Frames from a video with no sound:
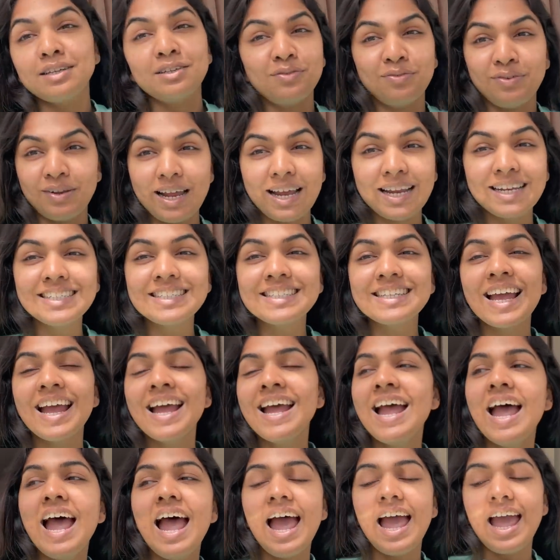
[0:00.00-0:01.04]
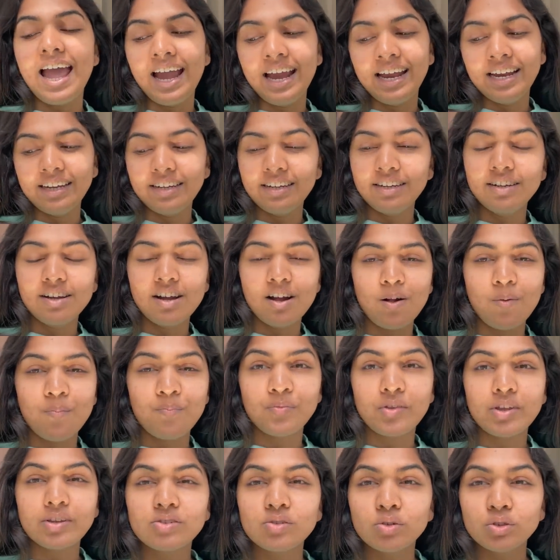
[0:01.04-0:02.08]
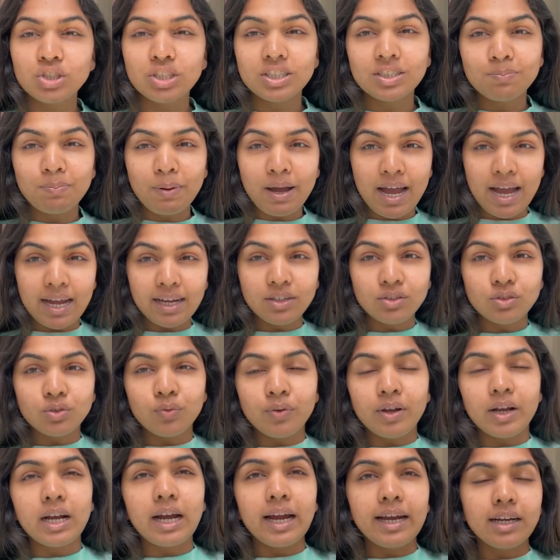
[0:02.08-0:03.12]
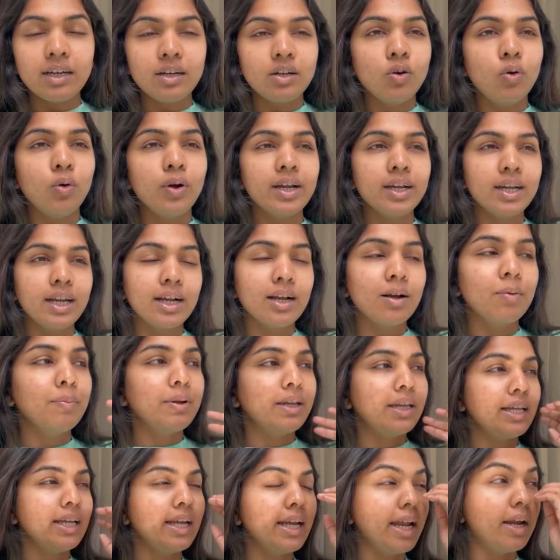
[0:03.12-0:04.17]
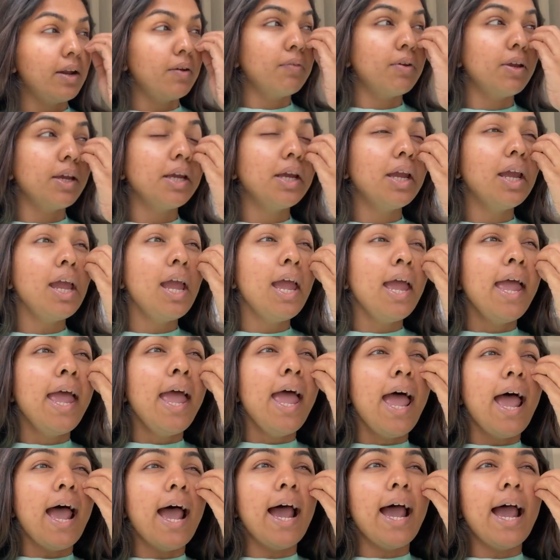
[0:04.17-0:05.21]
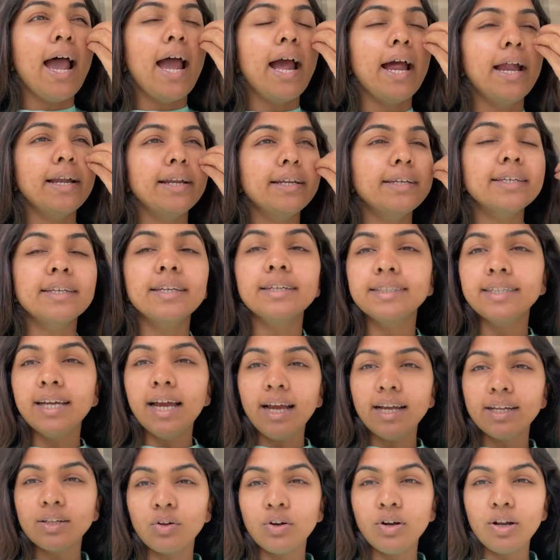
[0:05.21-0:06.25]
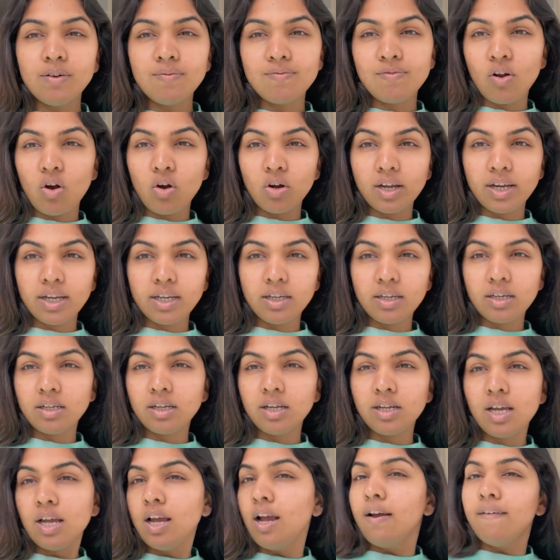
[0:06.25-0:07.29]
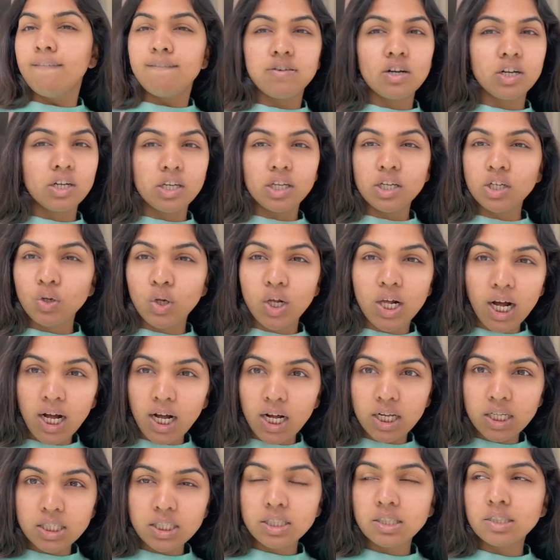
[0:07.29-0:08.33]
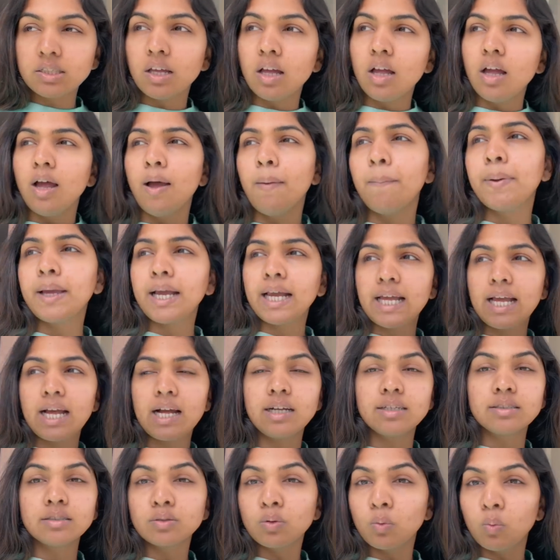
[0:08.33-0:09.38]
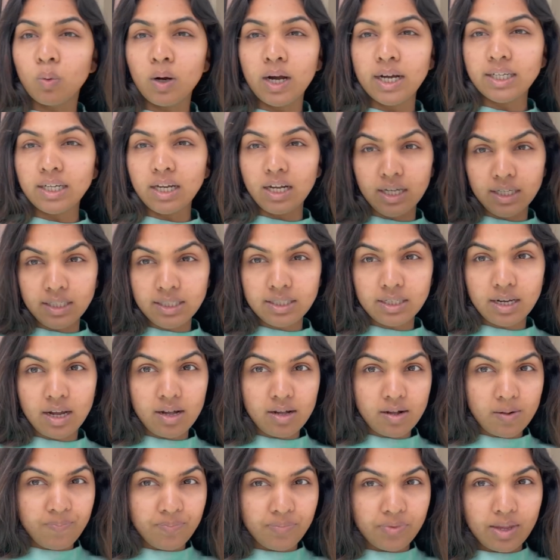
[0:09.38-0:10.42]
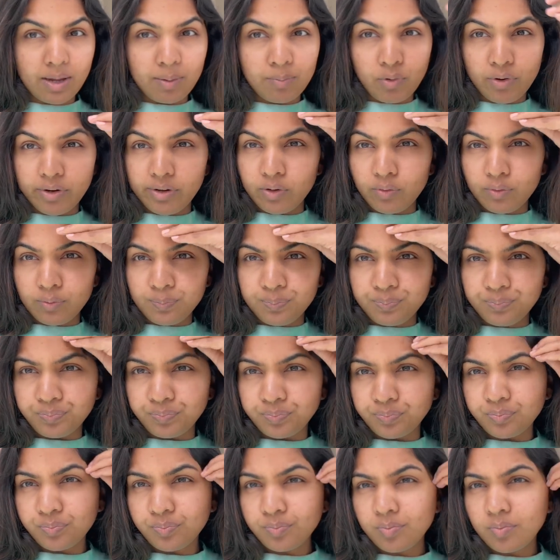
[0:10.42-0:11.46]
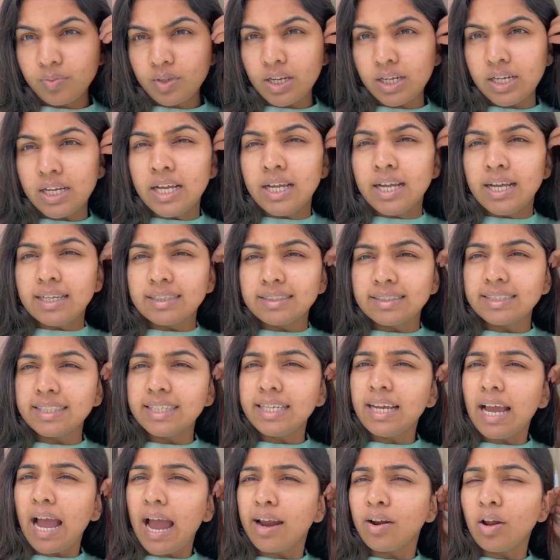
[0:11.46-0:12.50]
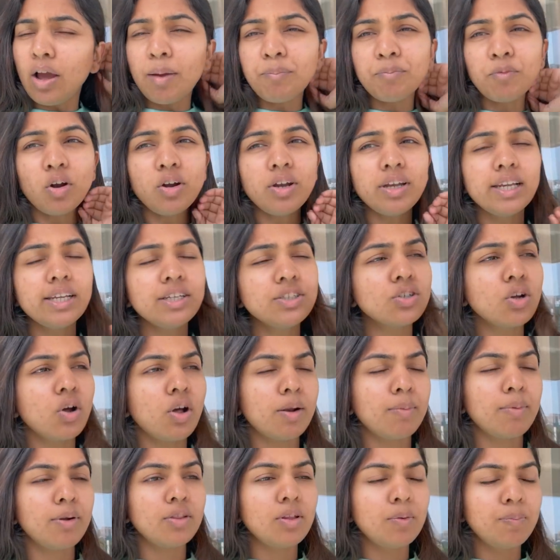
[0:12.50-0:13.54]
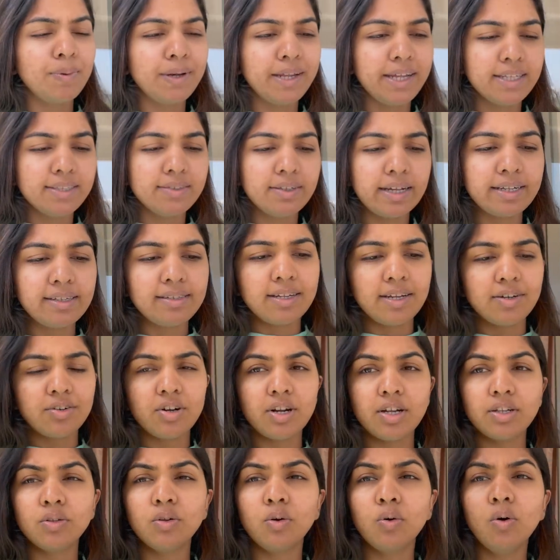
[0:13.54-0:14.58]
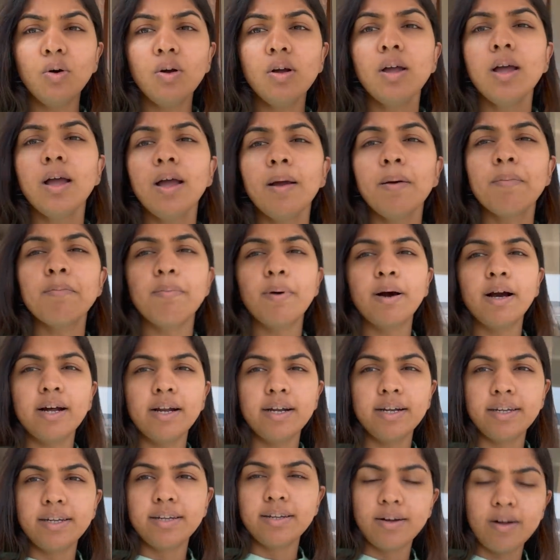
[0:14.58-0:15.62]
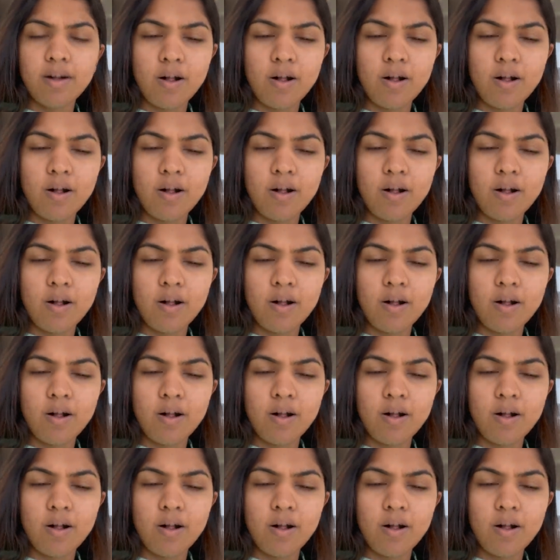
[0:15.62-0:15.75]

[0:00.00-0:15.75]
friends, and so she's back, so we're kind of going like a mini getaway. And yeah, I thought I'll vlog it for you guys because why not. I'm going to see, I'm not really sure about the place etc though, but